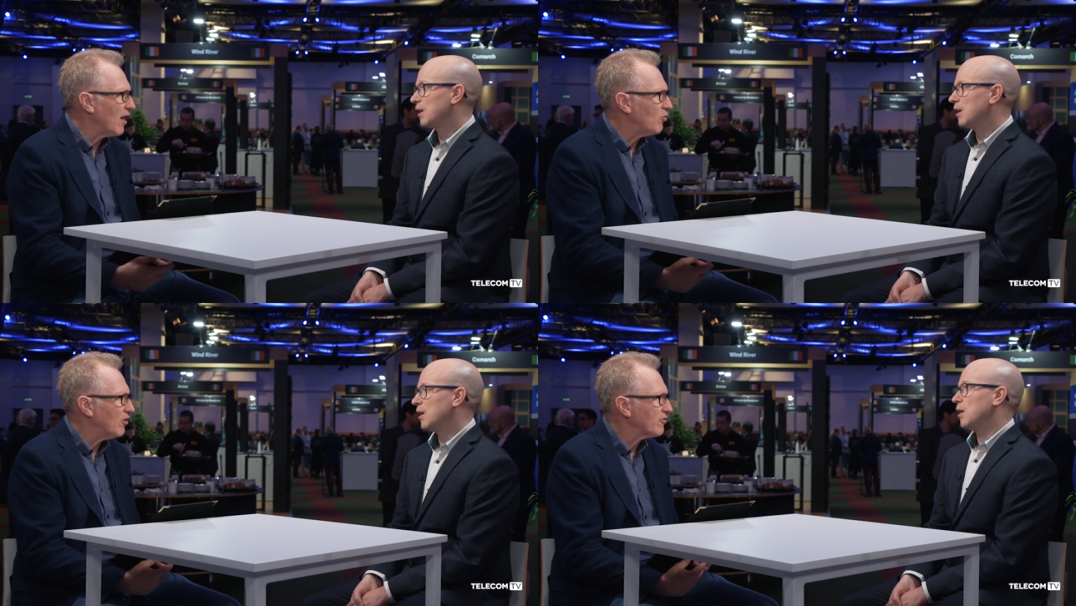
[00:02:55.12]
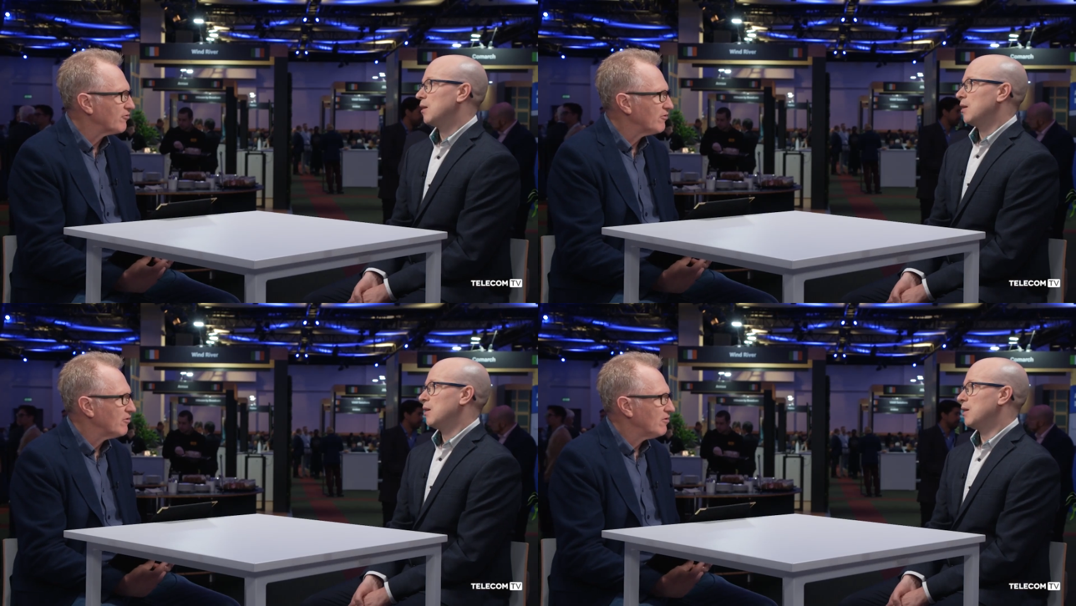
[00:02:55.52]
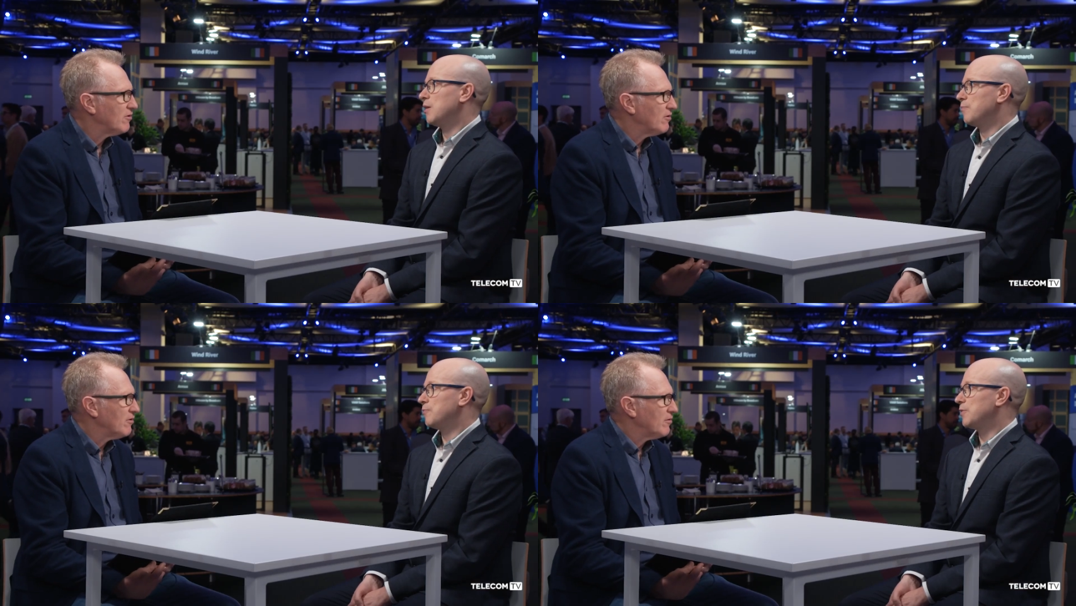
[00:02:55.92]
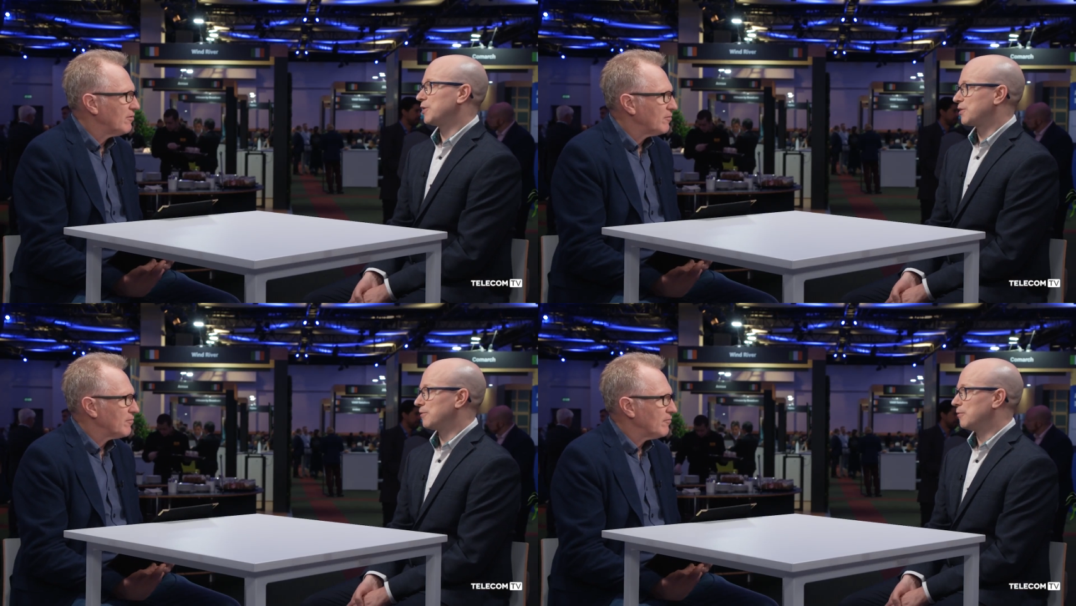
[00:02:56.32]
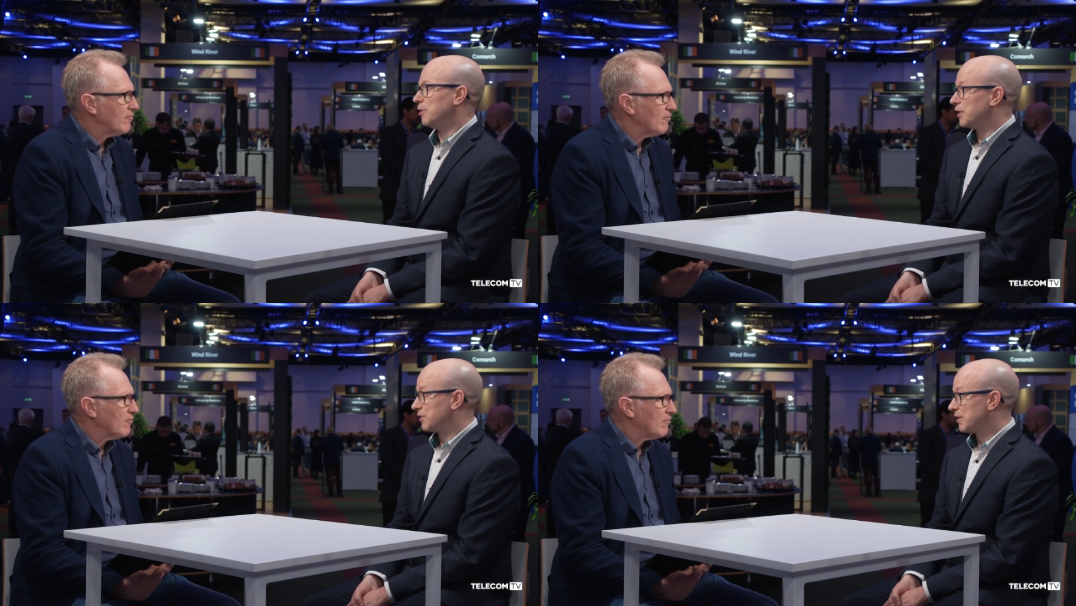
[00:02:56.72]
Speaker 1: networks?
Speaker 2: Um, it's,
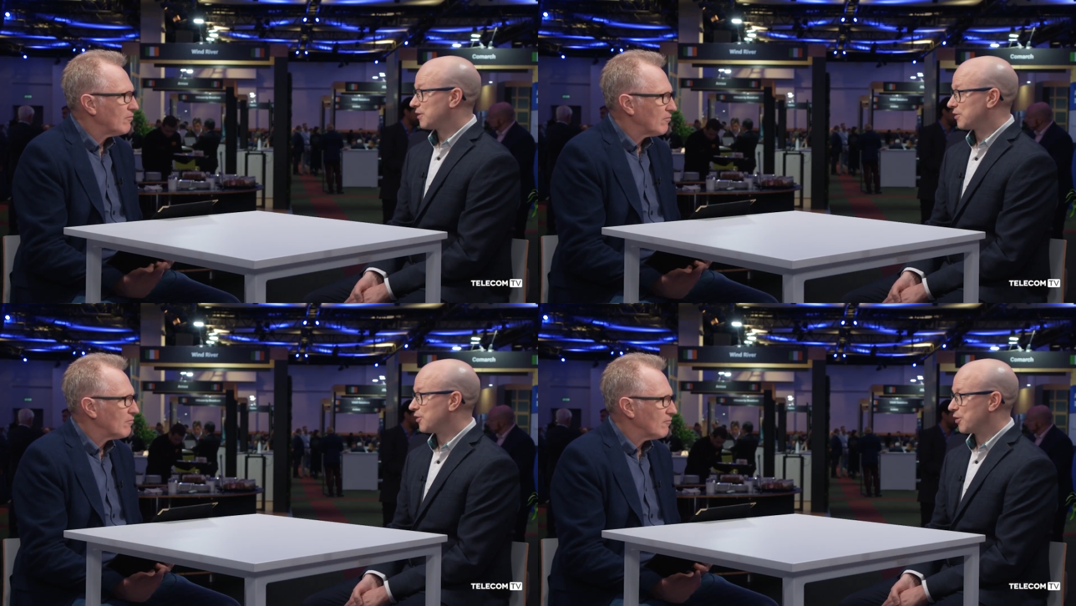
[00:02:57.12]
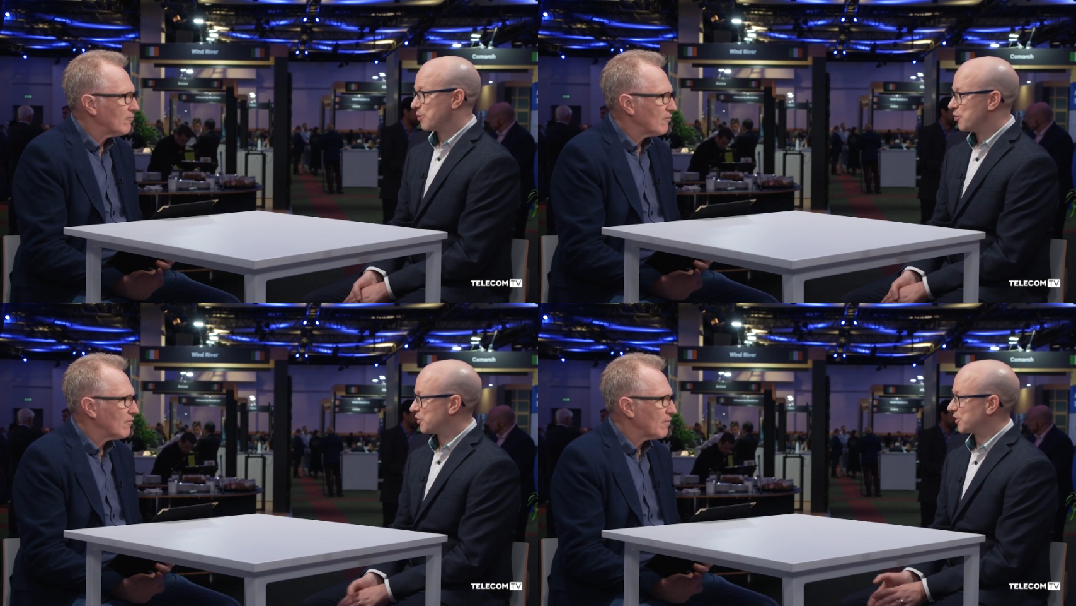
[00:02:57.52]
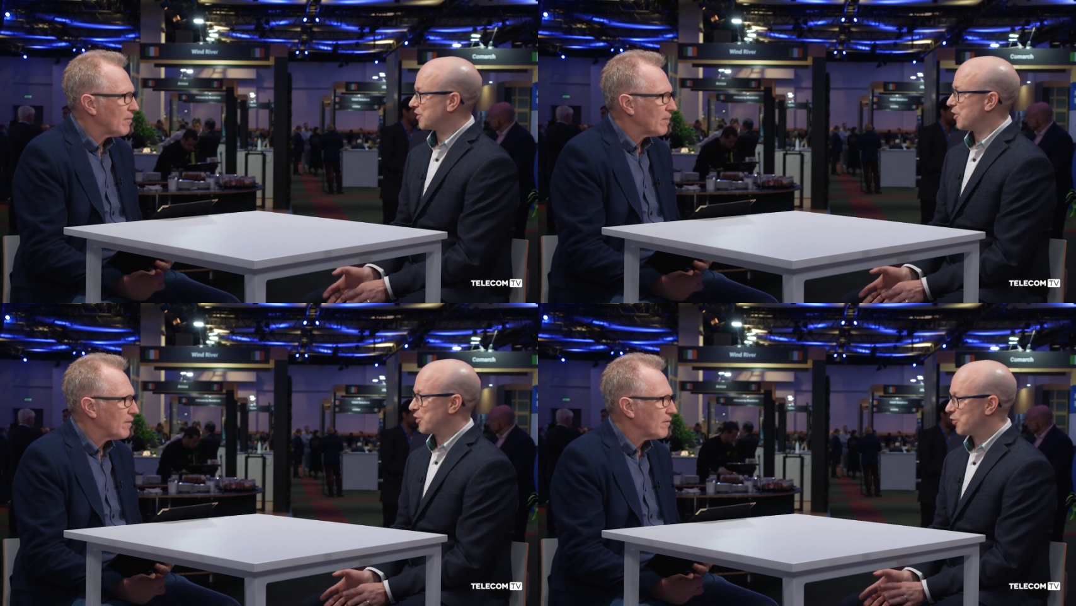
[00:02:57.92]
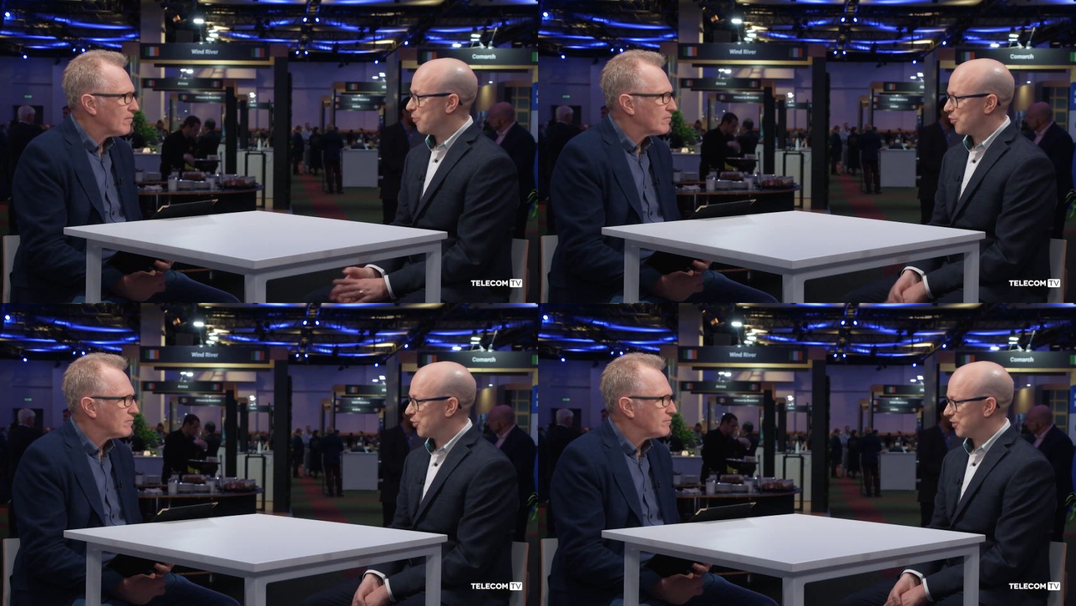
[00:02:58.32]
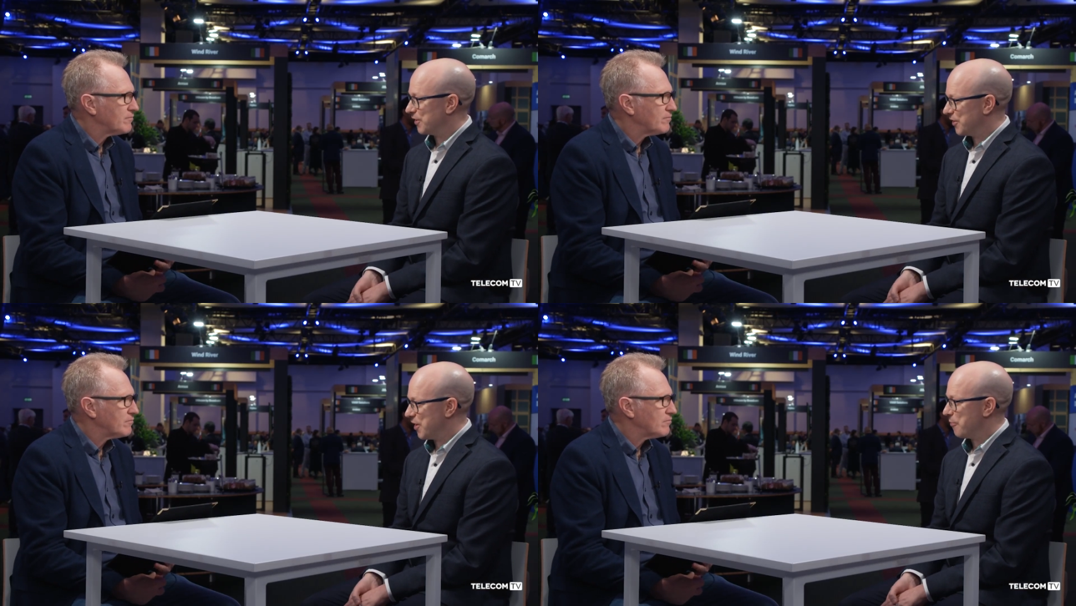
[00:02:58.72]
well, it's, it's, certainly the most exciting component
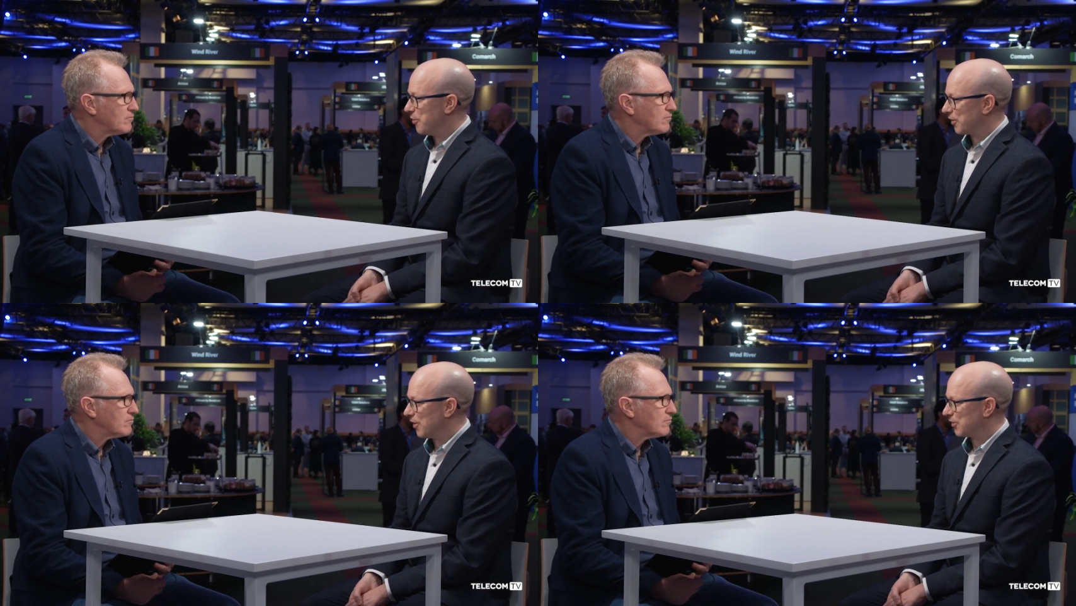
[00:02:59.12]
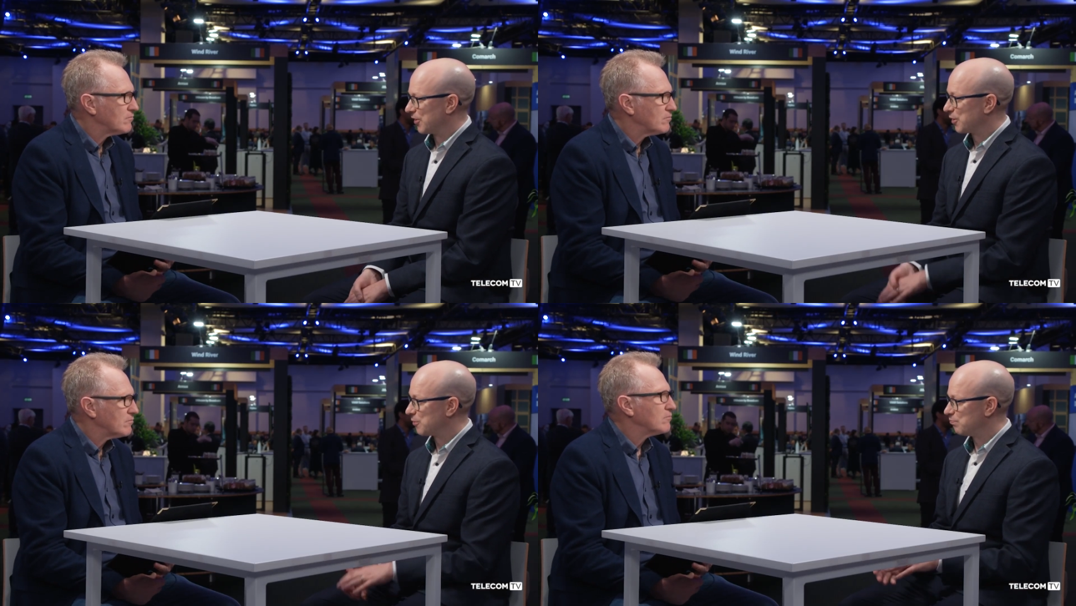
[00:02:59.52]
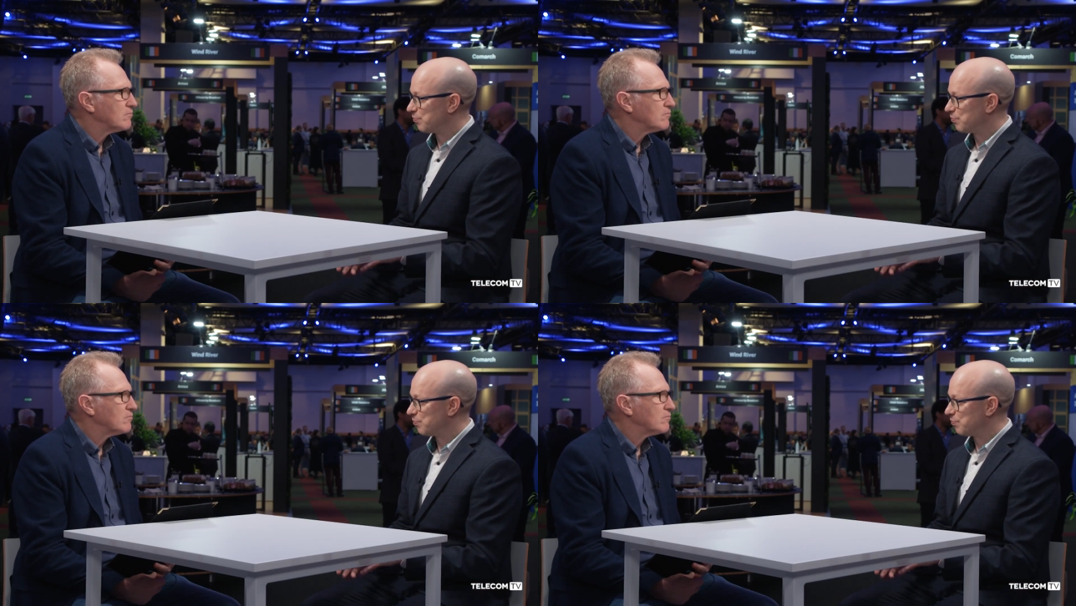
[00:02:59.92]
in the network, I think,